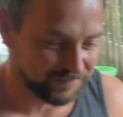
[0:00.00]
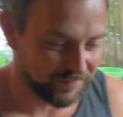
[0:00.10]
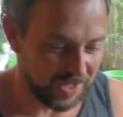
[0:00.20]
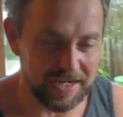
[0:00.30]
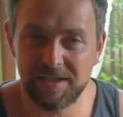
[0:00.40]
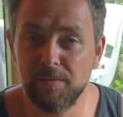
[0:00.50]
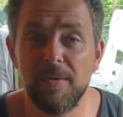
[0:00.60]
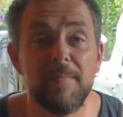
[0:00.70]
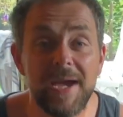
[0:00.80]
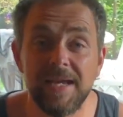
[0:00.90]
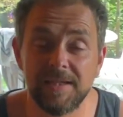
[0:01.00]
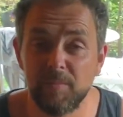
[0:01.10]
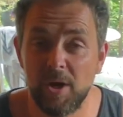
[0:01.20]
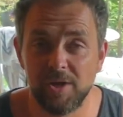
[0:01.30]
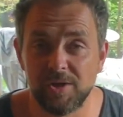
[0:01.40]
And it's an amazing
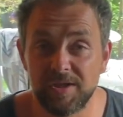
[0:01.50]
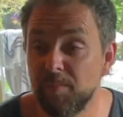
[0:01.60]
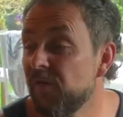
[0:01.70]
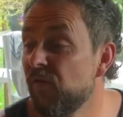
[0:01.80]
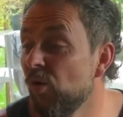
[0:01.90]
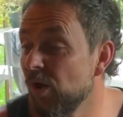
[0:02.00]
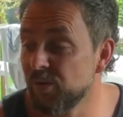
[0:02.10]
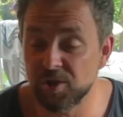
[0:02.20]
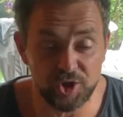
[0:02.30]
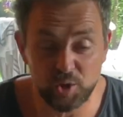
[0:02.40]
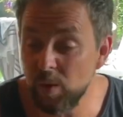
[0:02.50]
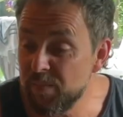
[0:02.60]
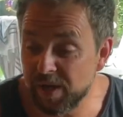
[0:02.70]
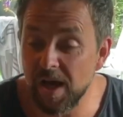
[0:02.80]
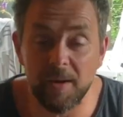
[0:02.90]
purchase. And before I was just
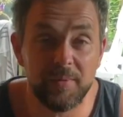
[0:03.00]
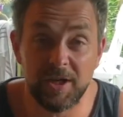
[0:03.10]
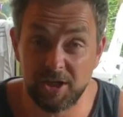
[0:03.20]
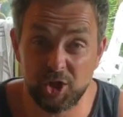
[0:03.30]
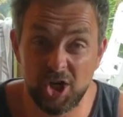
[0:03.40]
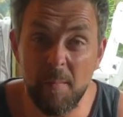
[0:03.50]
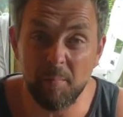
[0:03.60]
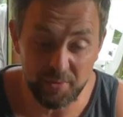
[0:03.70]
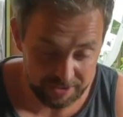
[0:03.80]
sweeping up like a chump,